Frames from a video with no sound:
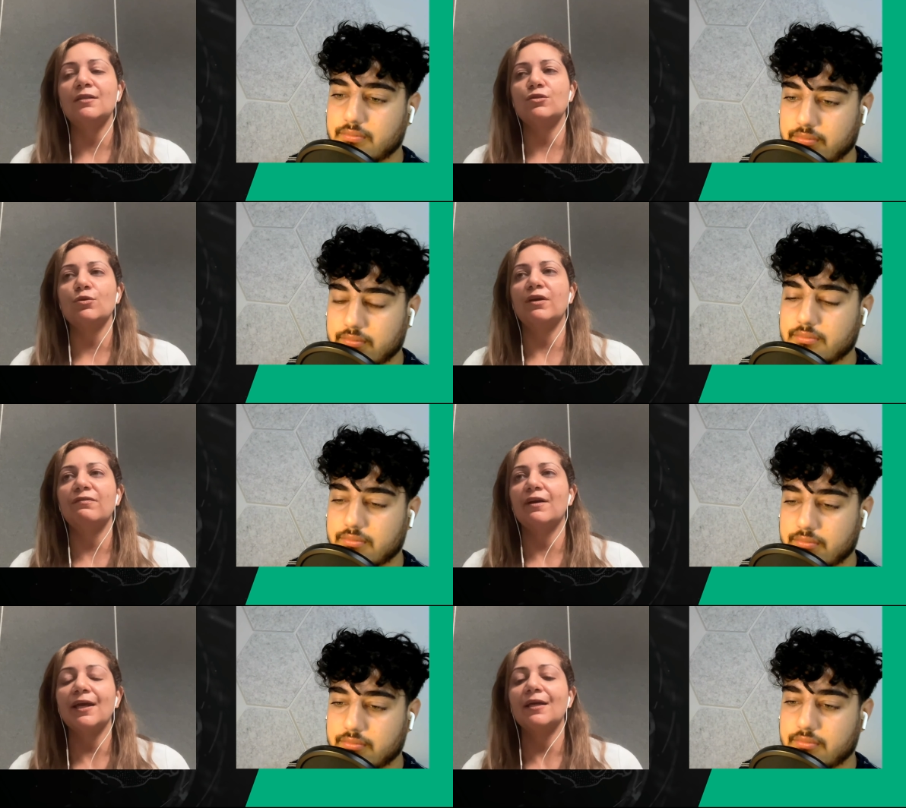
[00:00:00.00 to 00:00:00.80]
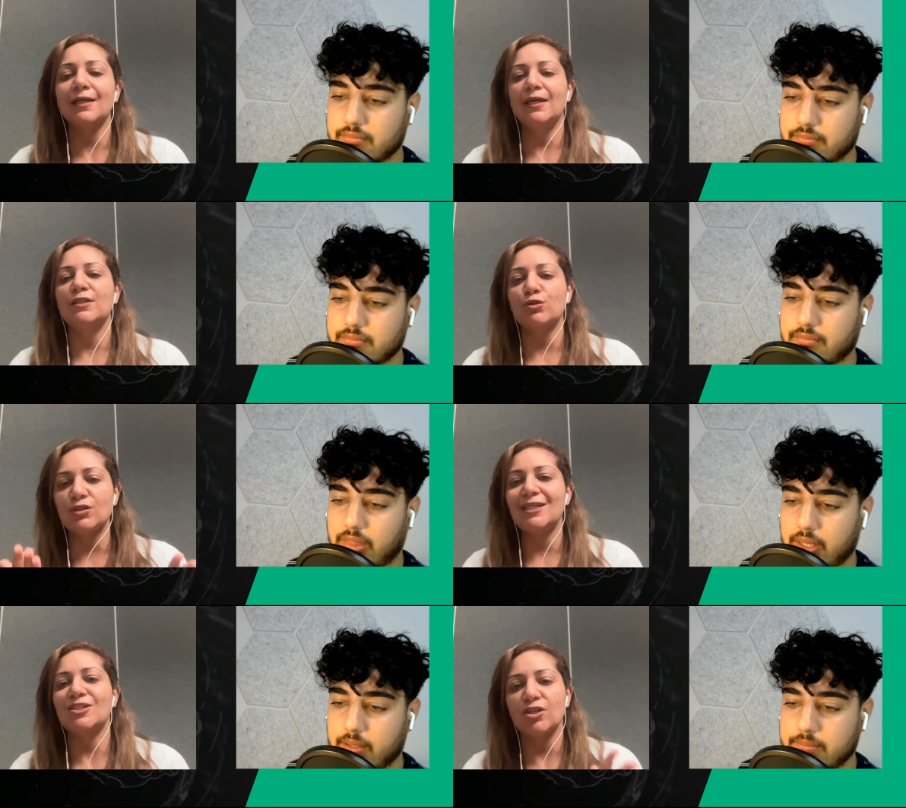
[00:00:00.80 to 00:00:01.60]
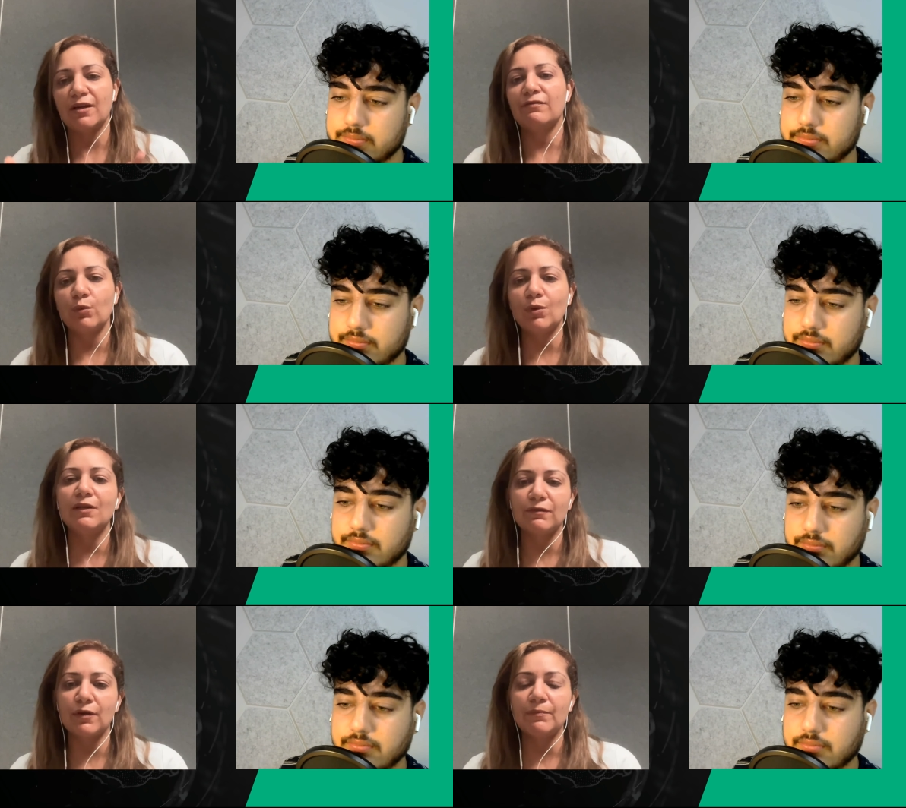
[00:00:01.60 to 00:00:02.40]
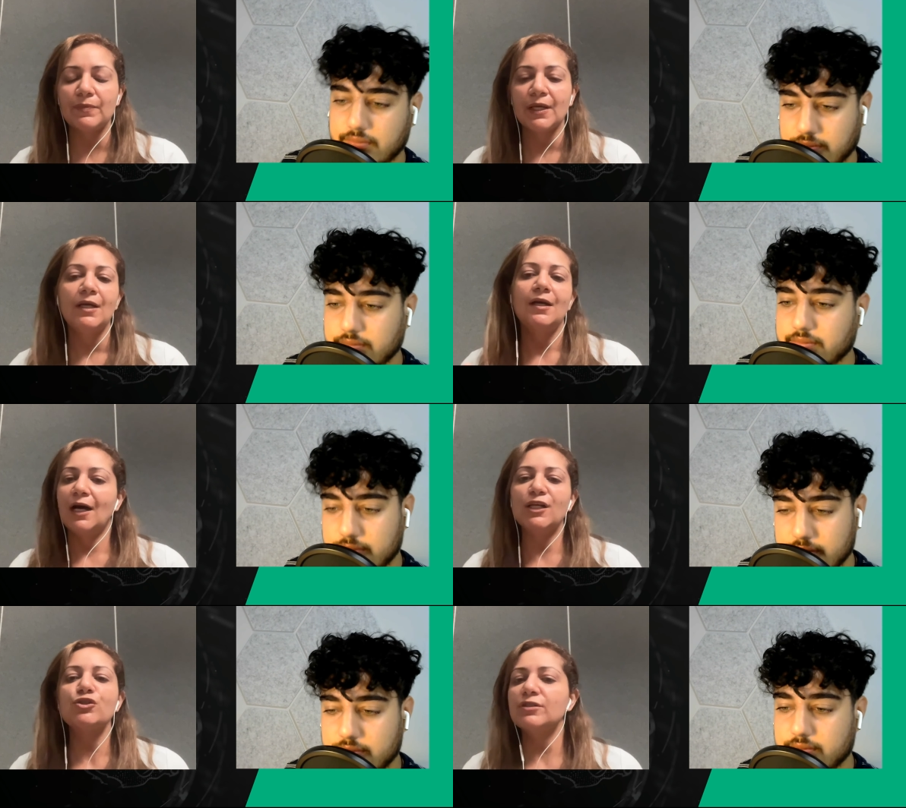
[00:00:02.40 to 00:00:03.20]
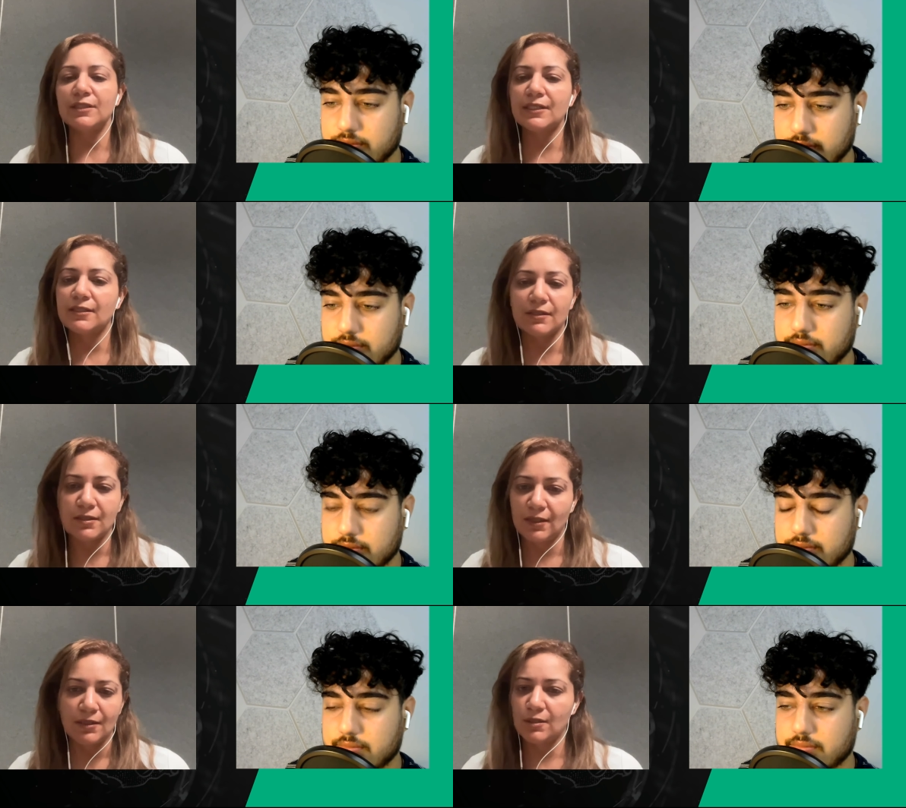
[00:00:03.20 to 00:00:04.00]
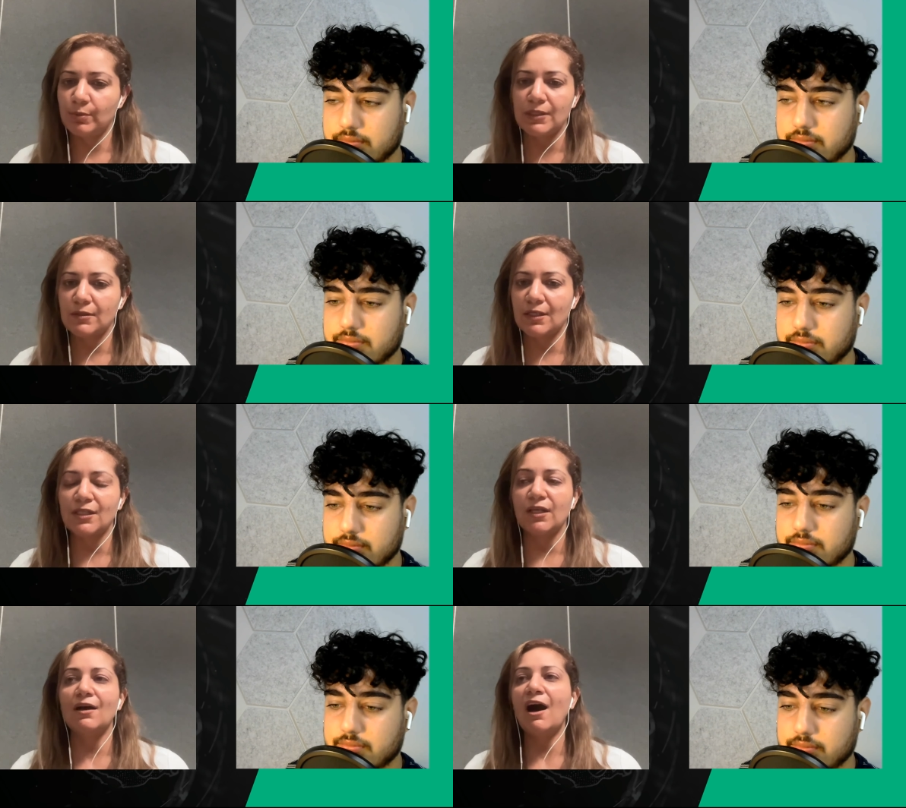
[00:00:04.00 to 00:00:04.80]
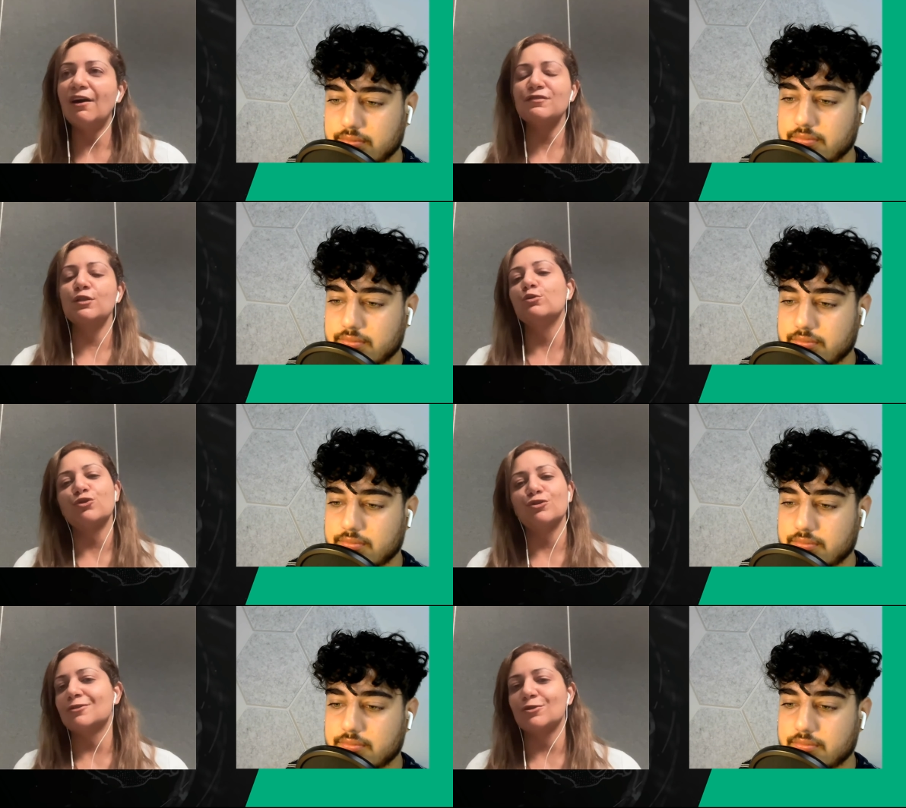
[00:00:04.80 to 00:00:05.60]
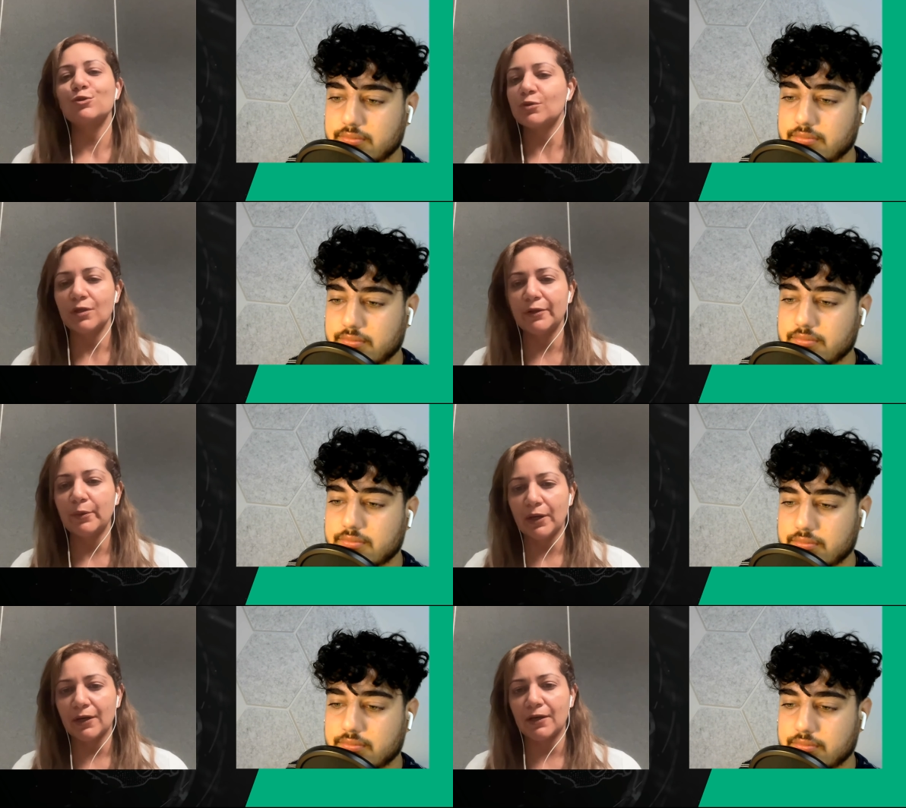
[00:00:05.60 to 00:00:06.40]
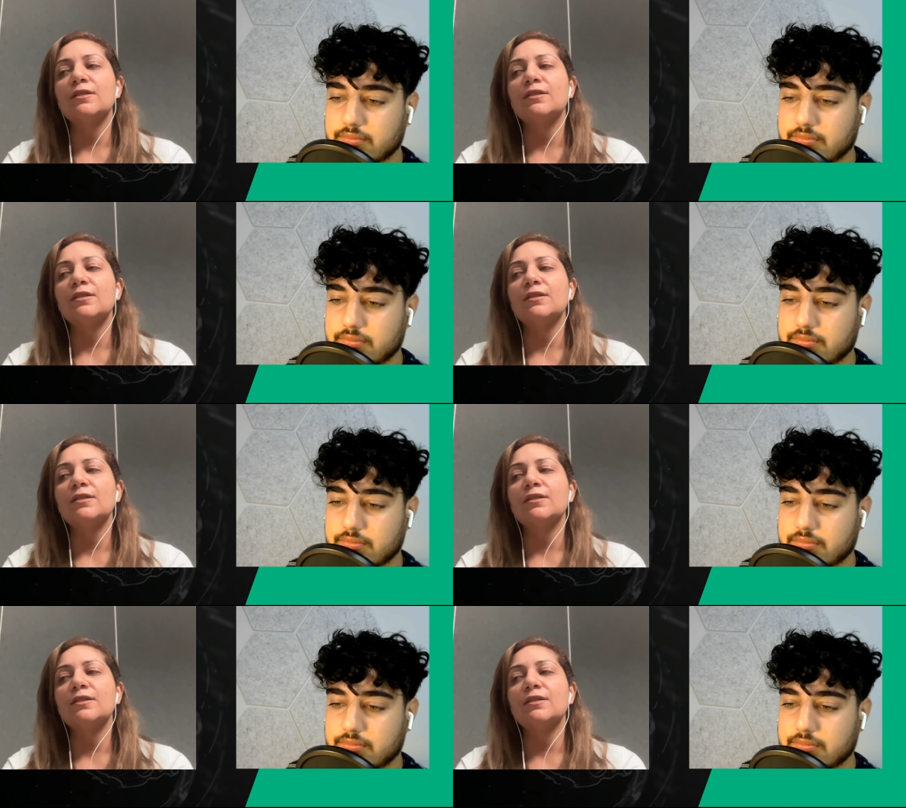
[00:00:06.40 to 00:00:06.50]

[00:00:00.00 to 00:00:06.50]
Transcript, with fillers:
Speaker 1: And so if I can't cater to each and every one of them, I shouldn't exist in this space because half solutions don't really work.